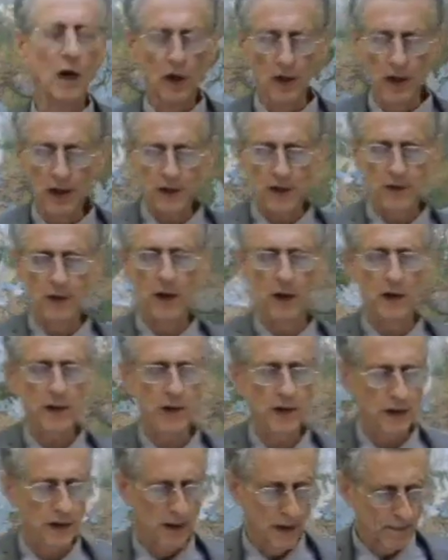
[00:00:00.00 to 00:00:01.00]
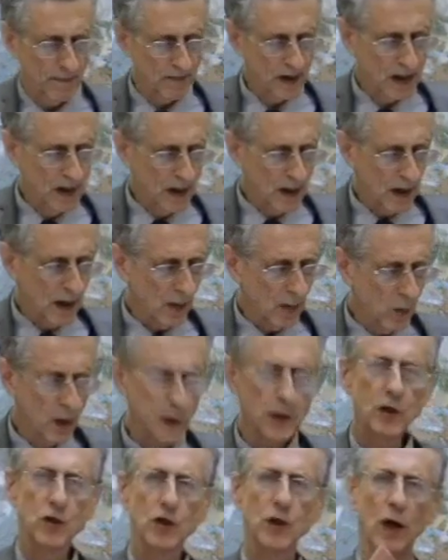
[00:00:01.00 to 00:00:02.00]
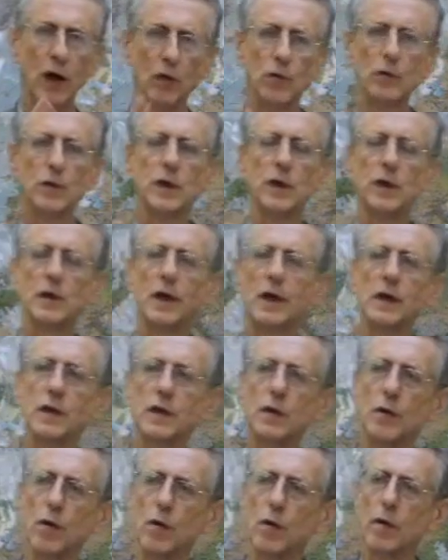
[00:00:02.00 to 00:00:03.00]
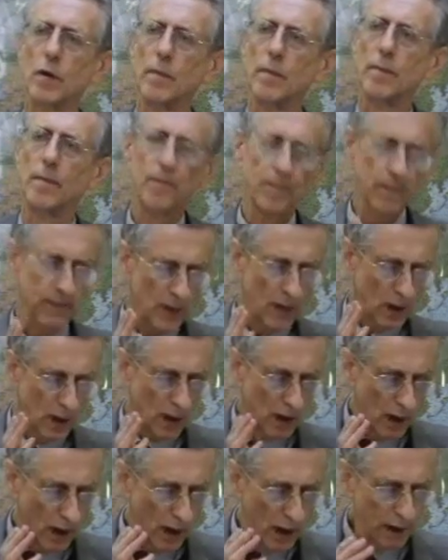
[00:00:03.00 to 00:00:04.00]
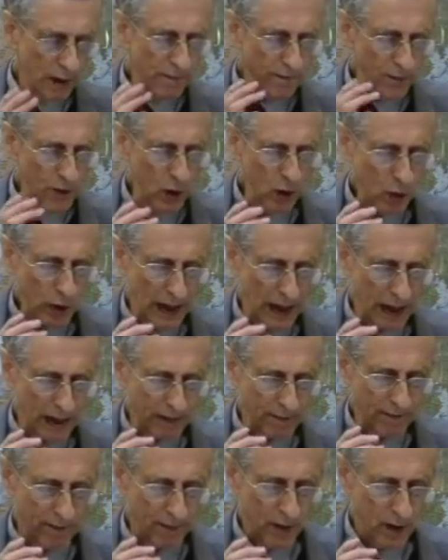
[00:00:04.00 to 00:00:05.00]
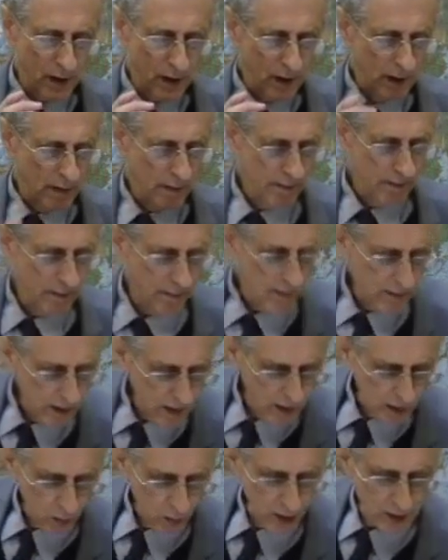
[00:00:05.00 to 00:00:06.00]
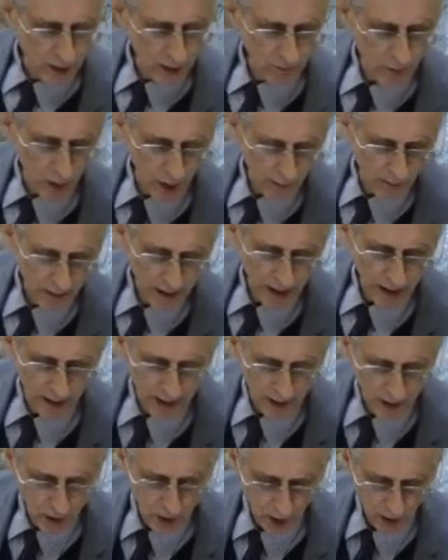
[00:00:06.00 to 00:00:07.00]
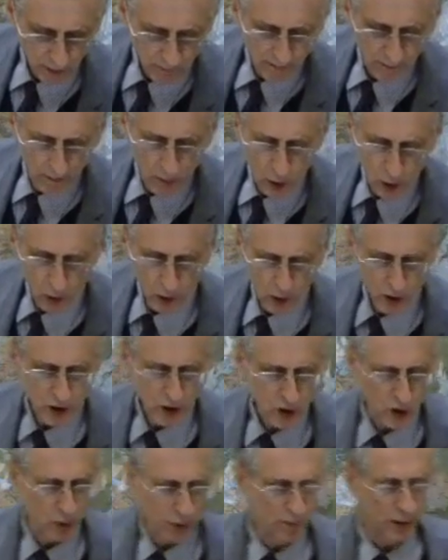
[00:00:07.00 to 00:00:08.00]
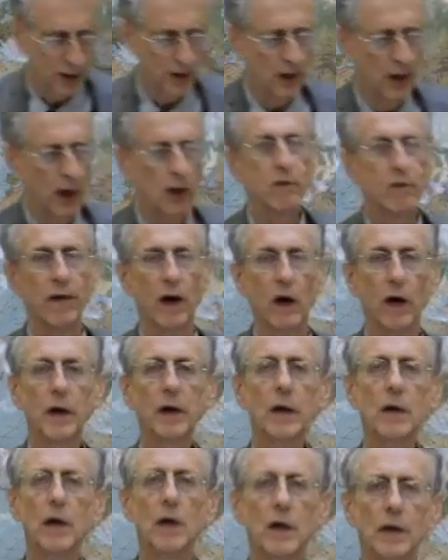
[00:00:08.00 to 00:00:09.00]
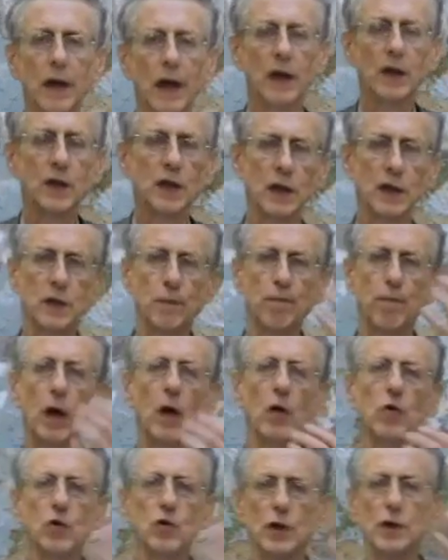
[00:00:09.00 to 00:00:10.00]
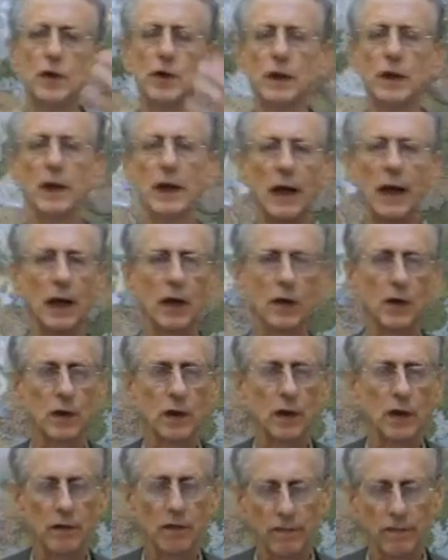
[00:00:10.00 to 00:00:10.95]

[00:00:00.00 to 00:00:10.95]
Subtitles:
that's nice, isn't it? And what he shows, he says, look, if you have, when you've got periods of more supernovae, that is explosions in the galaxy